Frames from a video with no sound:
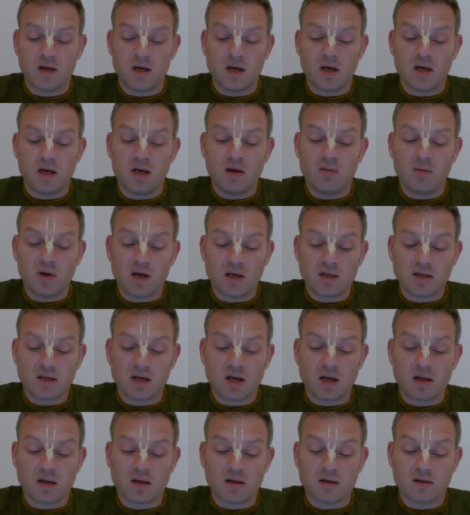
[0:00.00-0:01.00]
He may say
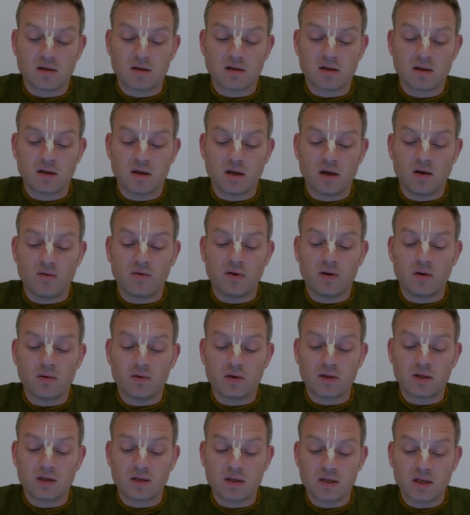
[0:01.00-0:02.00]
this if he
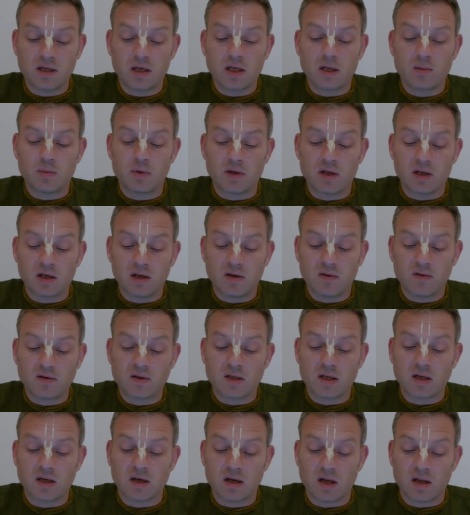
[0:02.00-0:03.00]
sincerely believes
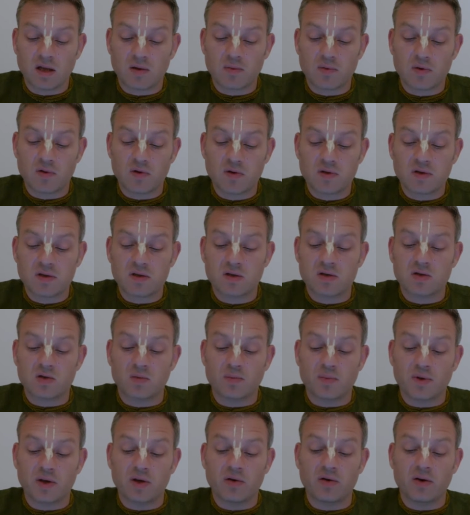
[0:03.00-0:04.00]
that another person is
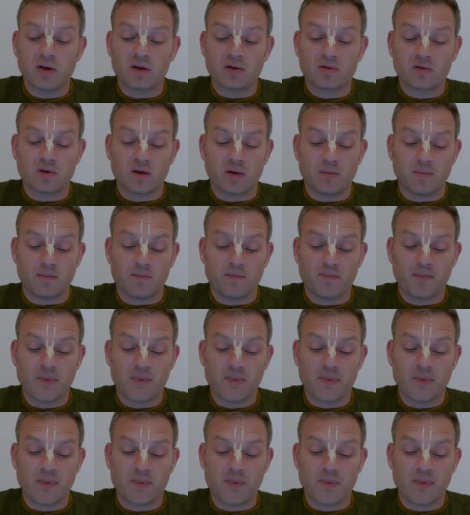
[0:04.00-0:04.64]
superior to him.